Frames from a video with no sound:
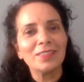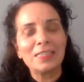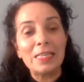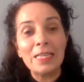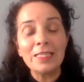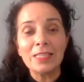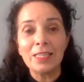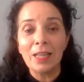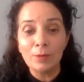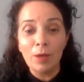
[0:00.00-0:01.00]

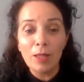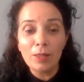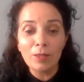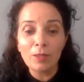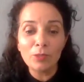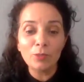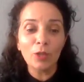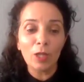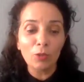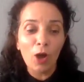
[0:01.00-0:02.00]
crazy. And, you
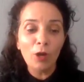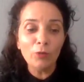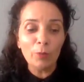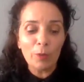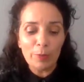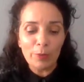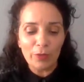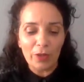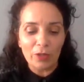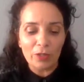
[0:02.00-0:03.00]
know, a lot of the people
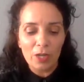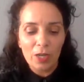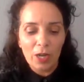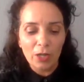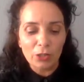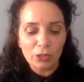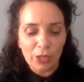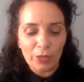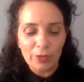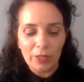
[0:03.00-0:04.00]
that are
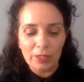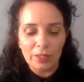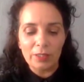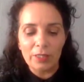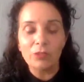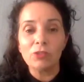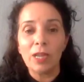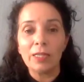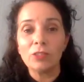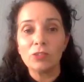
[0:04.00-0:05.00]
shouting and
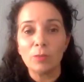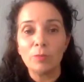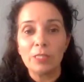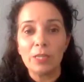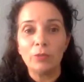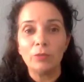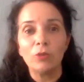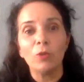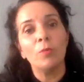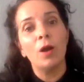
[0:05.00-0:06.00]
trying to shut me down
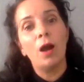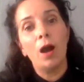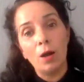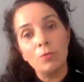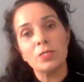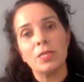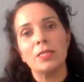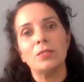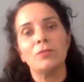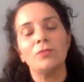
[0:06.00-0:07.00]
from our
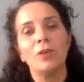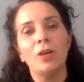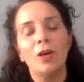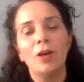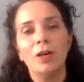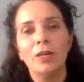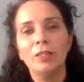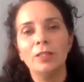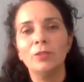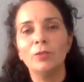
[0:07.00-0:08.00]
side of
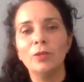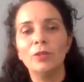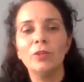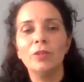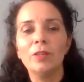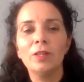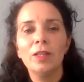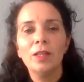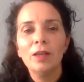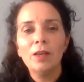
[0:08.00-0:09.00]
you know,
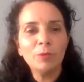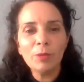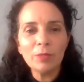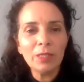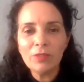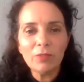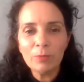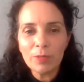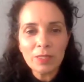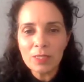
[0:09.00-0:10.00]
have probably never
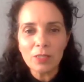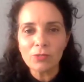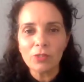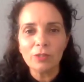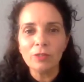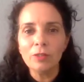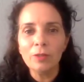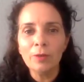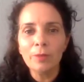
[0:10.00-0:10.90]
even been to Israel.